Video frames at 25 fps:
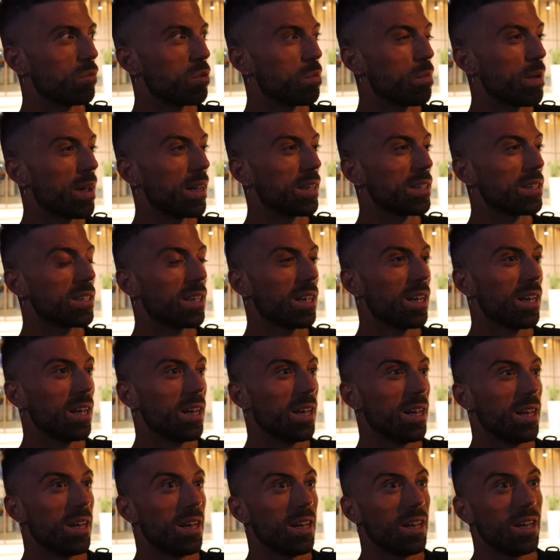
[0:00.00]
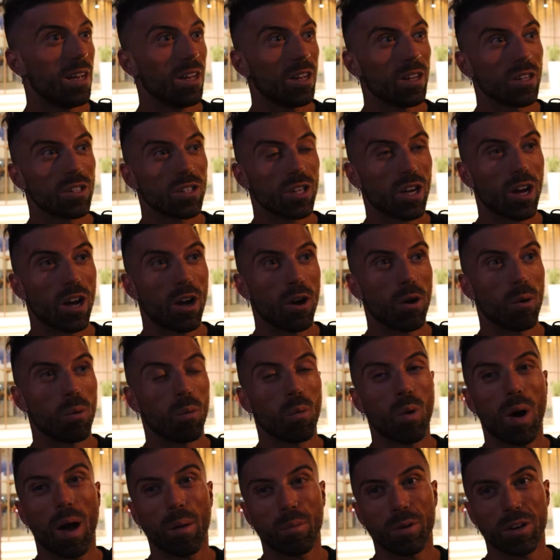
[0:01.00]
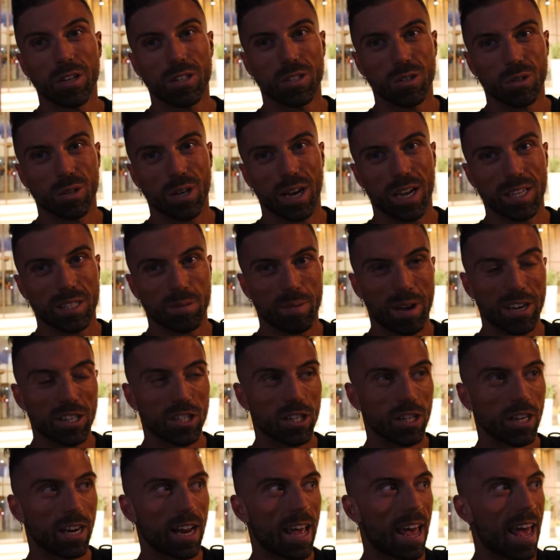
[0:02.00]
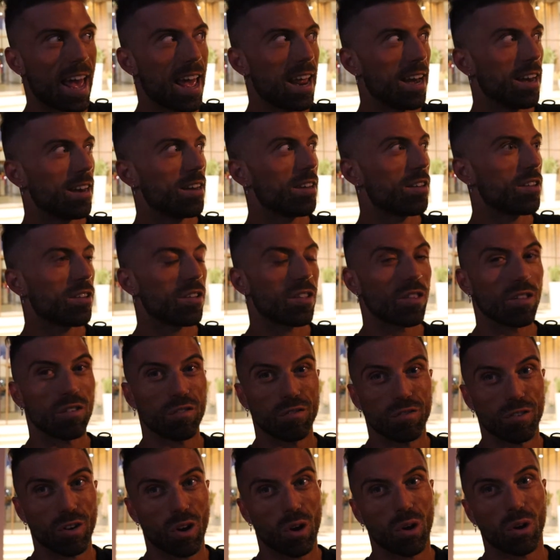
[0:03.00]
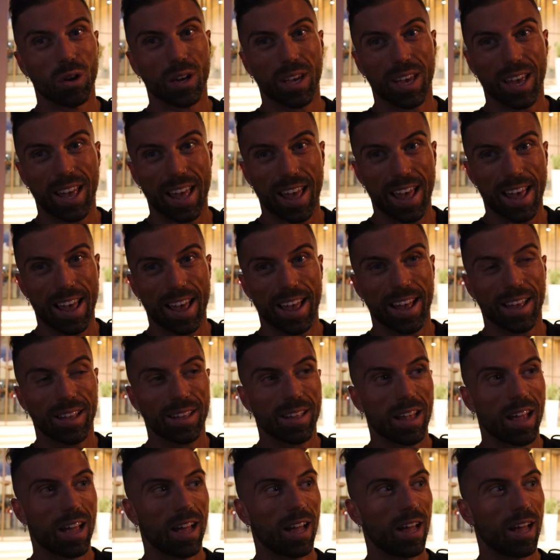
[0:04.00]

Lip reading: them to bits. So what I'm going to do, guys, I'm actually going to end the vlog here,